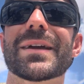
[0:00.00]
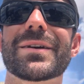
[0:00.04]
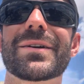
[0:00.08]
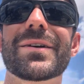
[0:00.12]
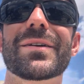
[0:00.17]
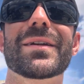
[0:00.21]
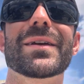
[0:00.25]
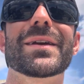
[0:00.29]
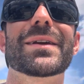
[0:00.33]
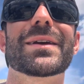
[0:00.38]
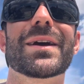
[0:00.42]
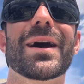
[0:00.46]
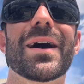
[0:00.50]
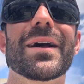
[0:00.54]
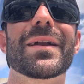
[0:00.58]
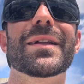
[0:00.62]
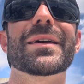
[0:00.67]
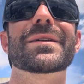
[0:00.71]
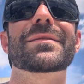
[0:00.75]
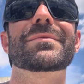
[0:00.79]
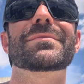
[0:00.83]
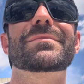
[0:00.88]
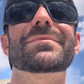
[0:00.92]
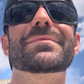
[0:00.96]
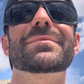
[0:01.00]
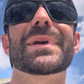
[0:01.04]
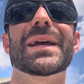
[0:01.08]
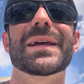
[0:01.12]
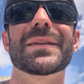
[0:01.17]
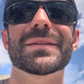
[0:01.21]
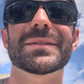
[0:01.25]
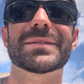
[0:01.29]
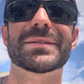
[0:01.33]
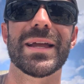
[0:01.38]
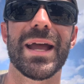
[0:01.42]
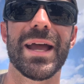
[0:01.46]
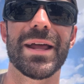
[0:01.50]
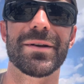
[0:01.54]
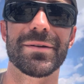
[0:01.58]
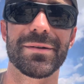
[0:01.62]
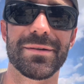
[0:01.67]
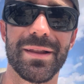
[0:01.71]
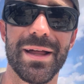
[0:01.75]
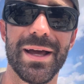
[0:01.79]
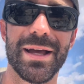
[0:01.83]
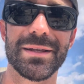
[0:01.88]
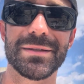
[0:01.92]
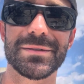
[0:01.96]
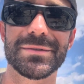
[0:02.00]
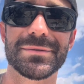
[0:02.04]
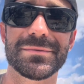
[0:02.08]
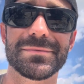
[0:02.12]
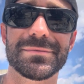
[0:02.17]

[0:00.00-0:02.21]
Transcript: couldn't cut it in the standard class.